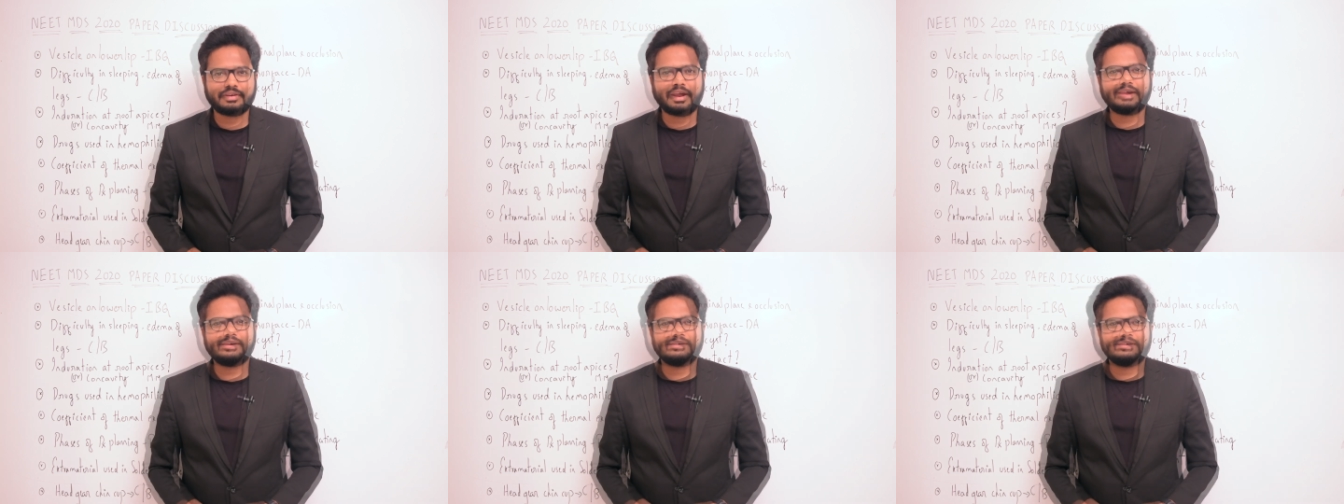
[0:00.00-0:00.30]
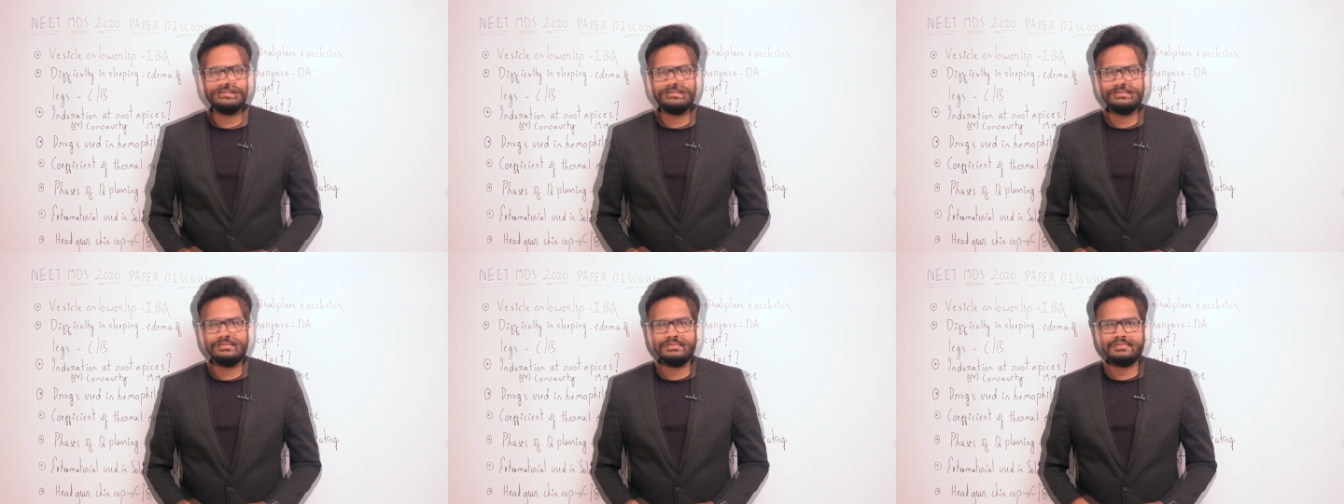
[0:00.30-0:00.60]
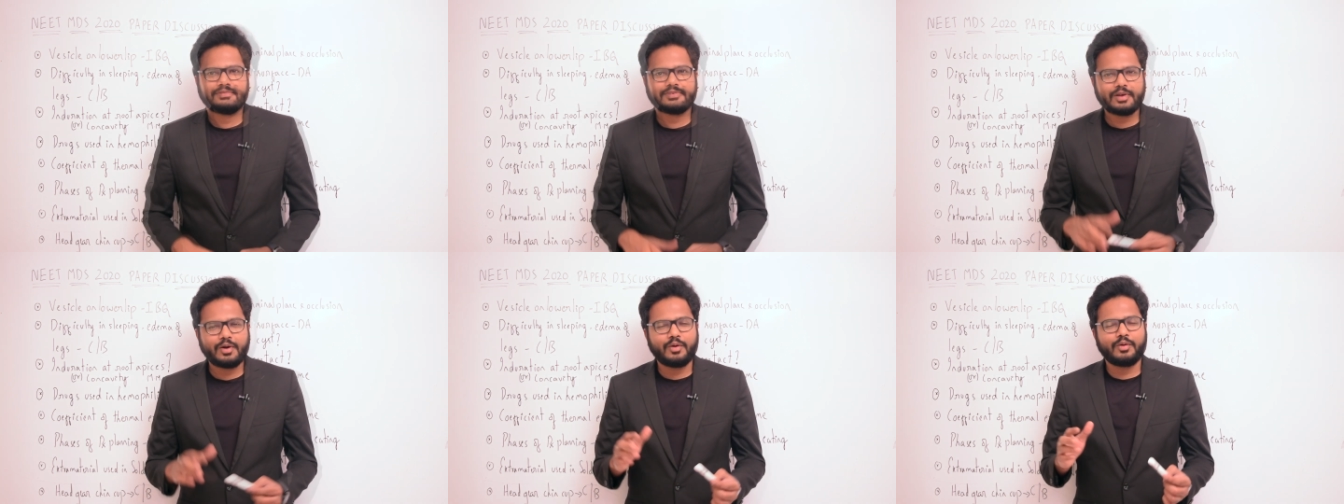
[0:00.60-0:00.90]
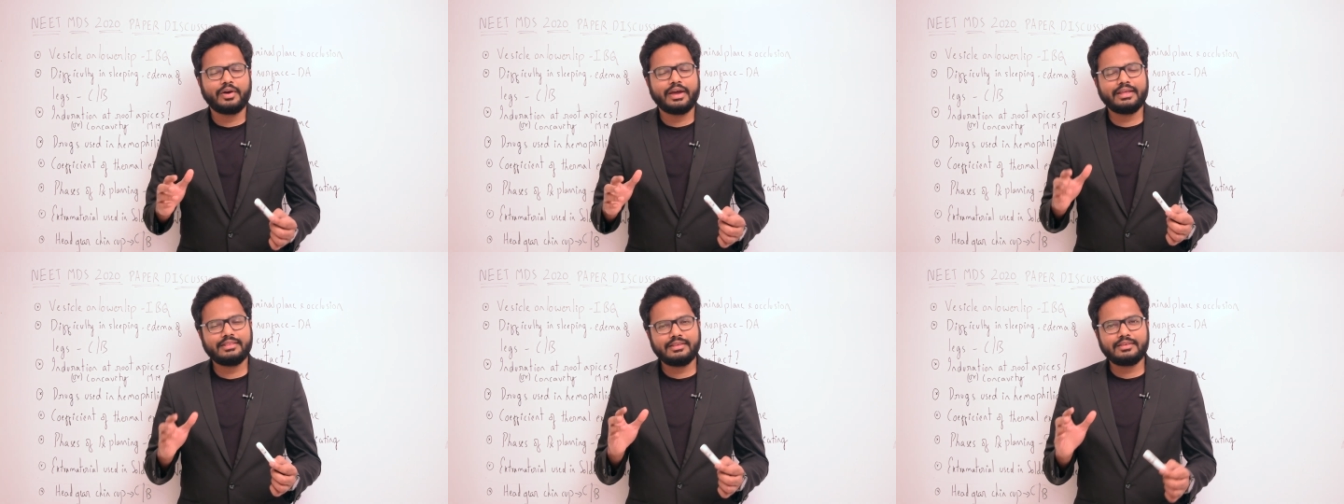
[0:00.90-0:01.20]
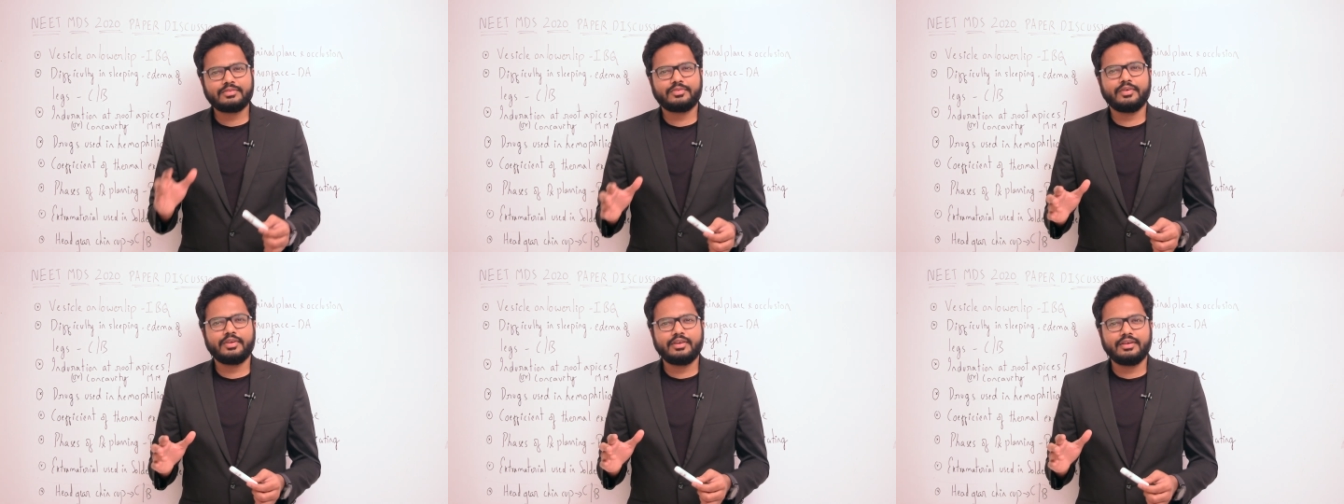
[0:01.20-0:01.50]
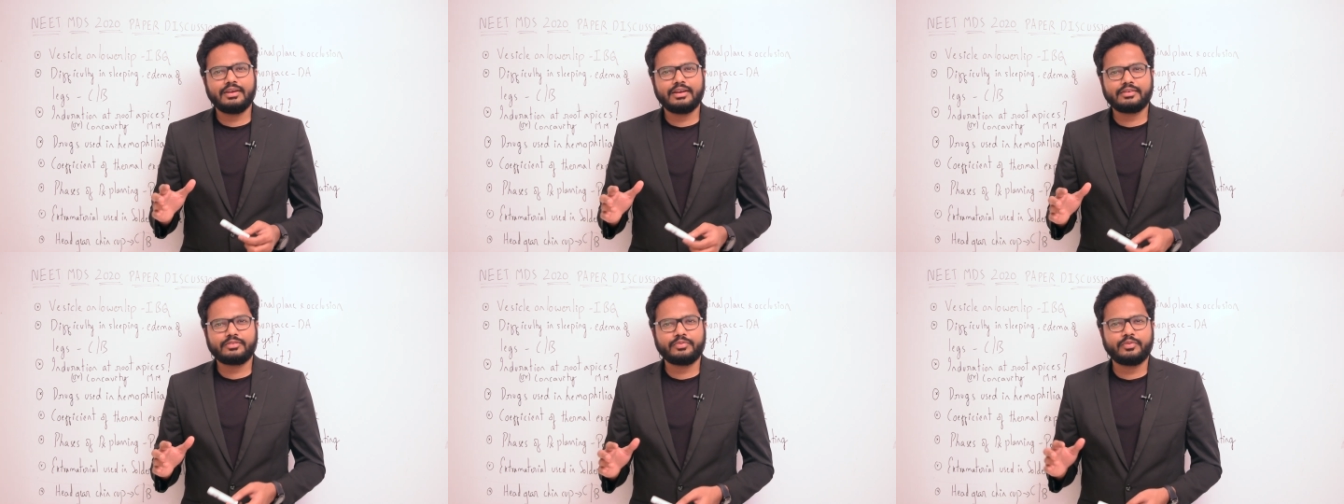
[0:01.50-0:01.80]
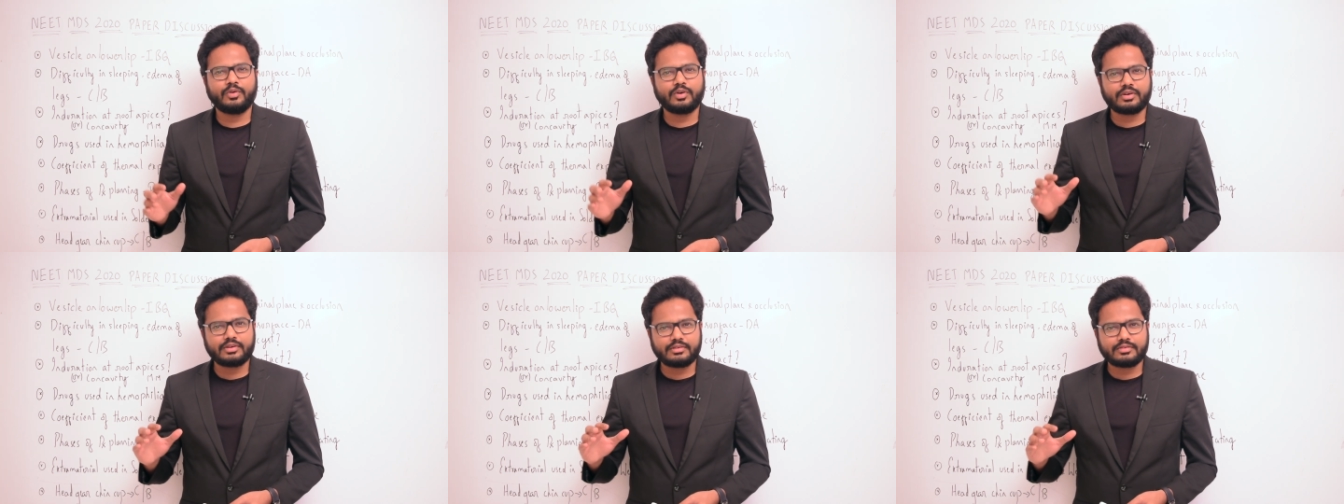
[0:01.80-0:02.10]
right so in this video, let's
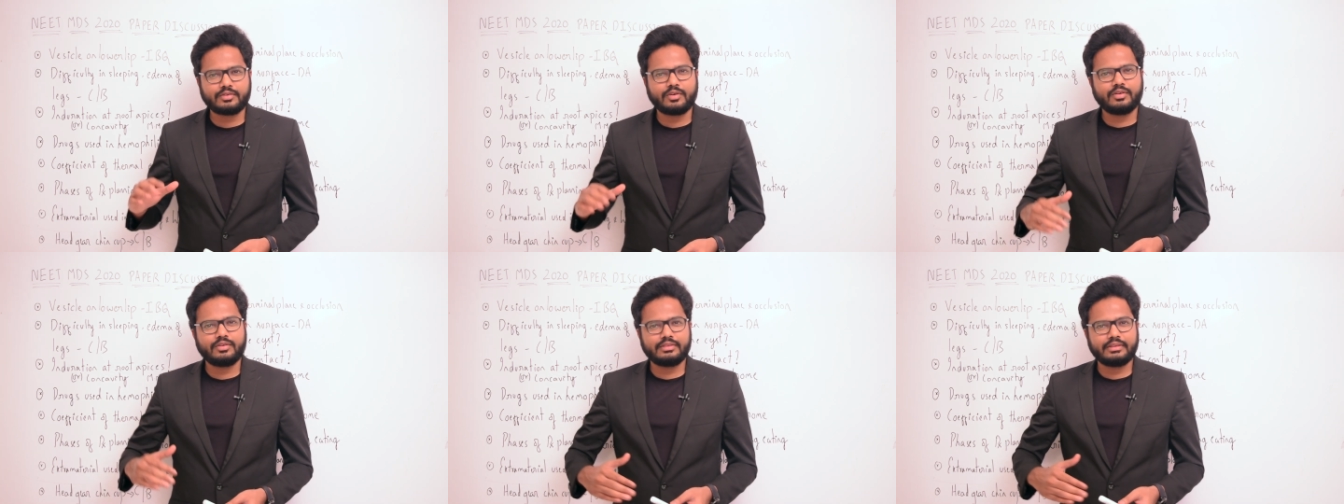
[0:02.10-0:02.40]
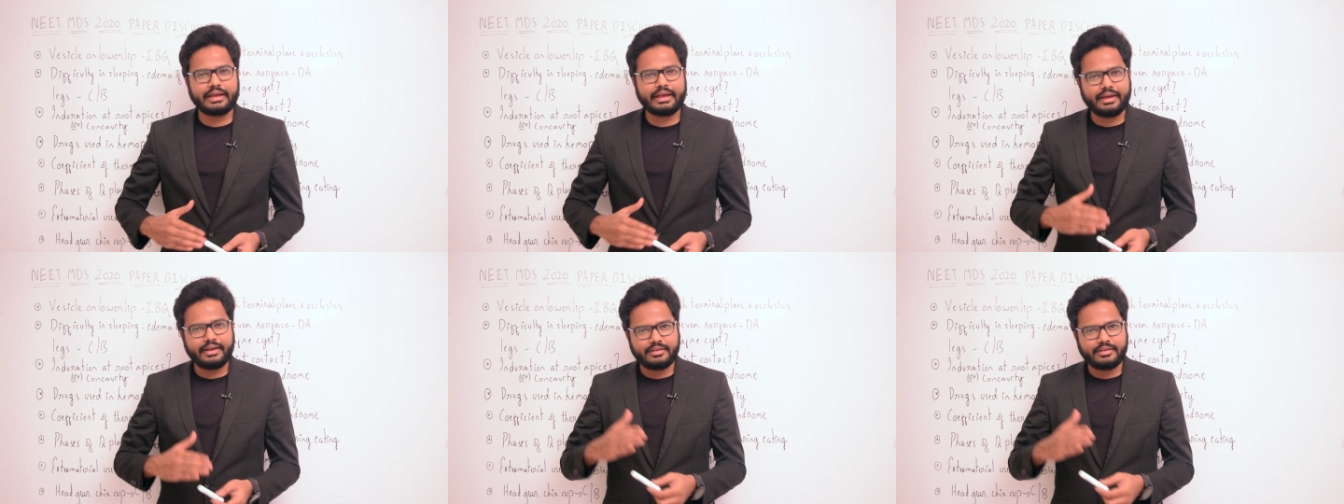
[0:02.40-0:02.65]
focus on the